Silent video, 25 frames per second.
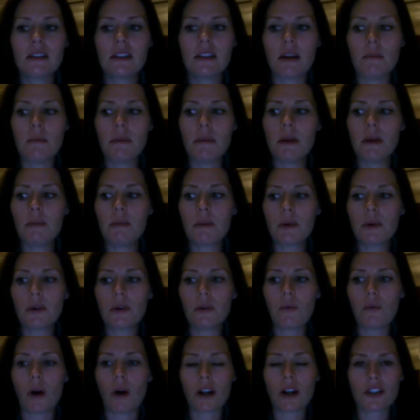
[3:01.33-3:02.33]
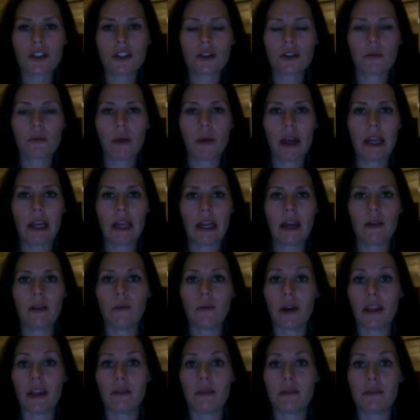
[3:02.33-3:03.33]
Some people watch their weight
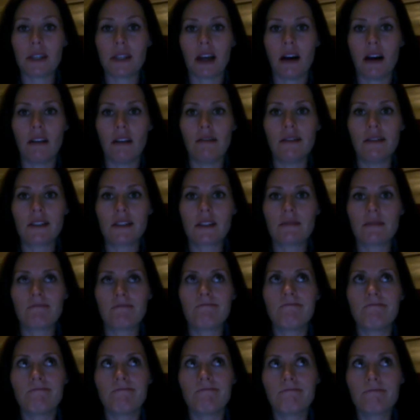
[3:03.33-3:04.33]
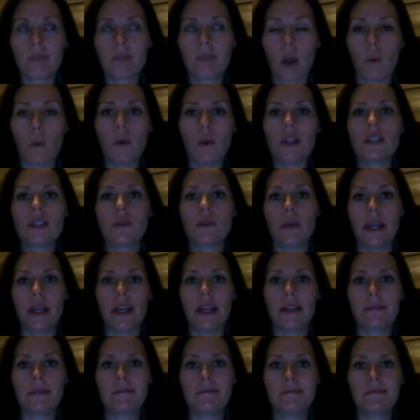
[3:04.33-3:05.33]
and weigh themselves once a
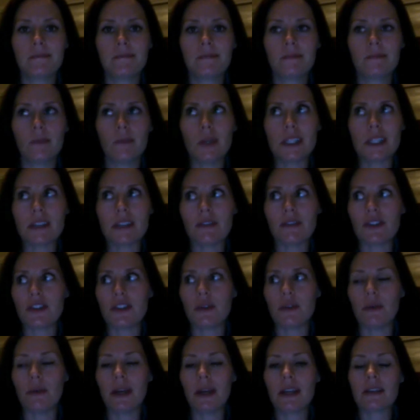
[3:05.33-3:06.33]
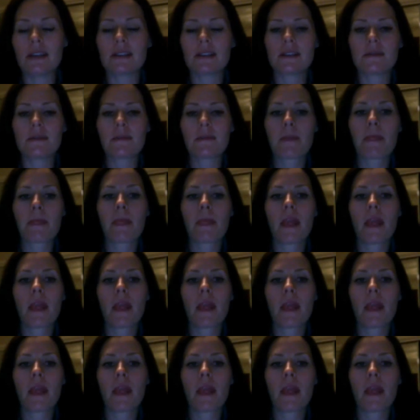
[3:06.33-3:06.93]
week, once every 2 weeks.